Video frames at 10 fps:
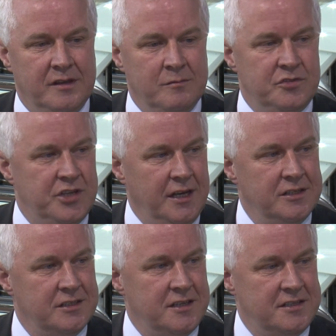theme
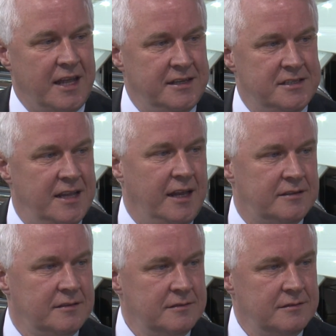changes the steady state.